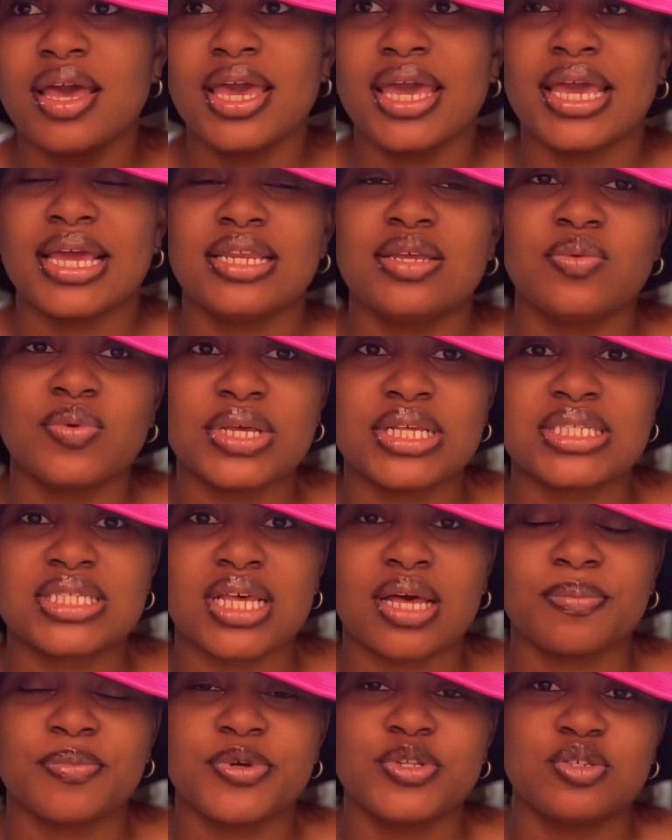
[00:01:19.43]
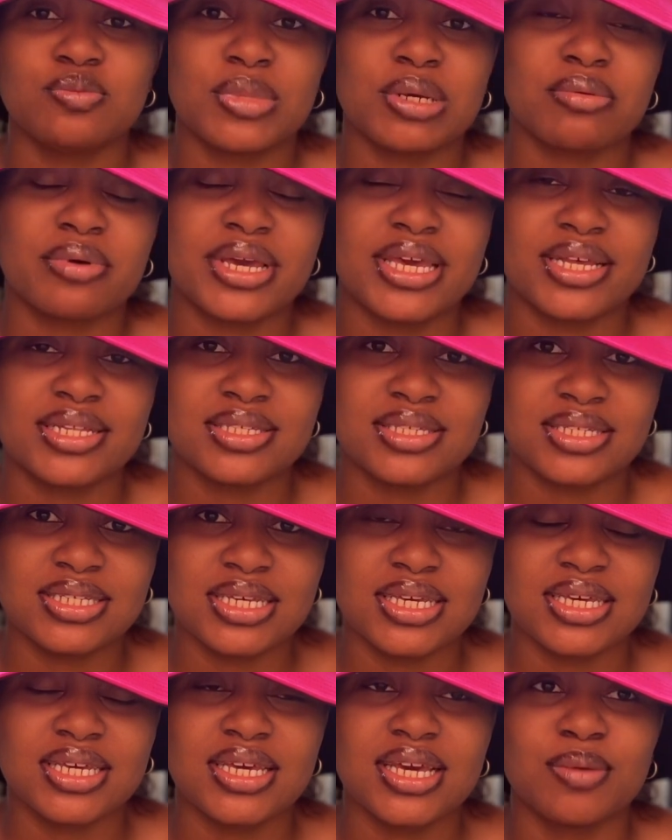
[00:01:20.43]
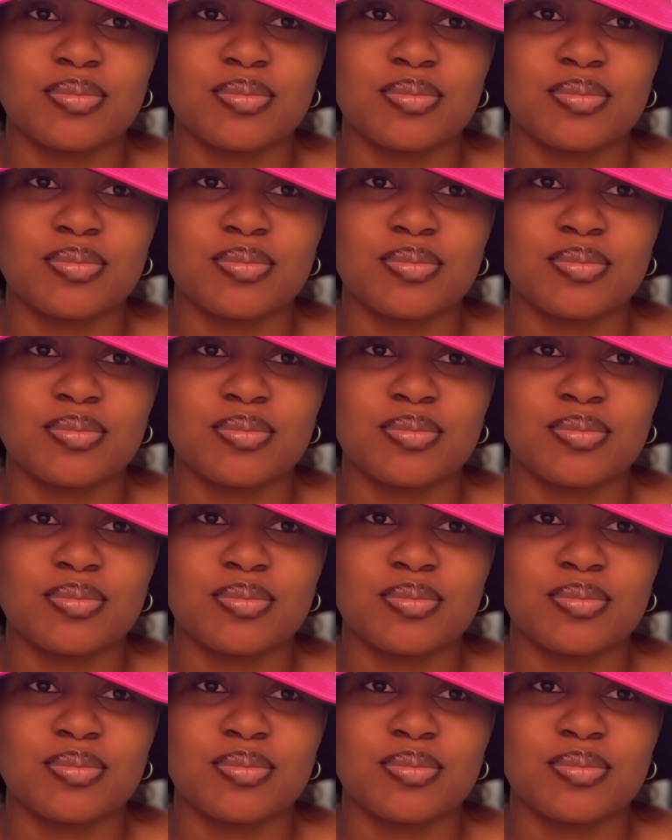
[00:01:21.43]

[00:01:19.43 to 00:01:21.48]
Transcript: Anyways, I'm going to make my hair today.